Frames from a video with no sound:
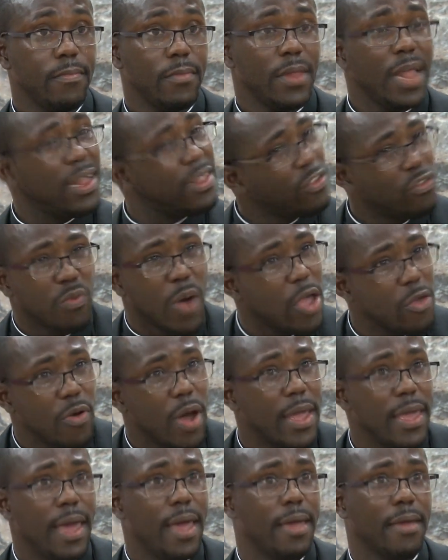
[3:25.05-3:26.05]
That is why you
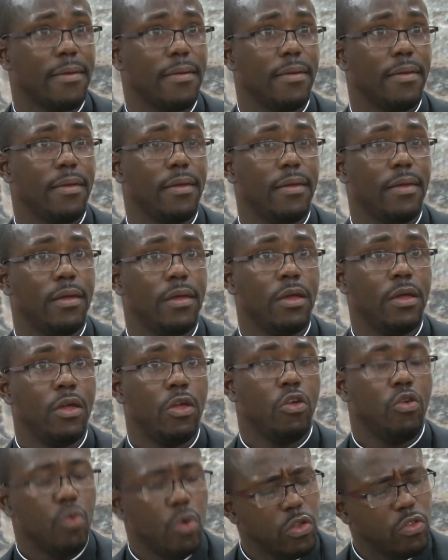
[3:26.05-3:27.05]
are here.
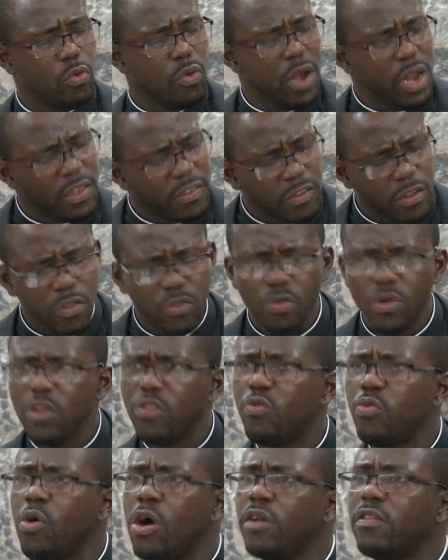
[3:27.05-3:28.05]
You want to listen to
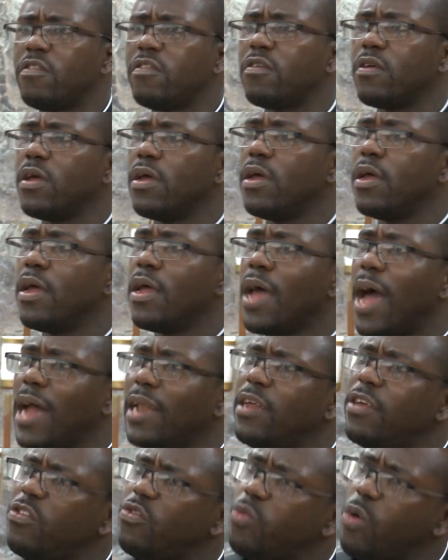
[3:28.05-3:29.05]
these words, and
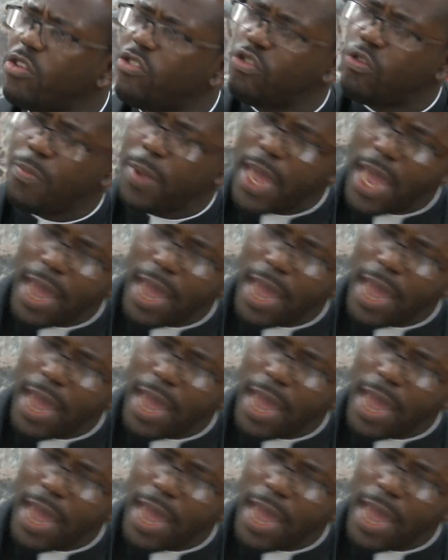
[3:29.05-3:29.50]
these words should be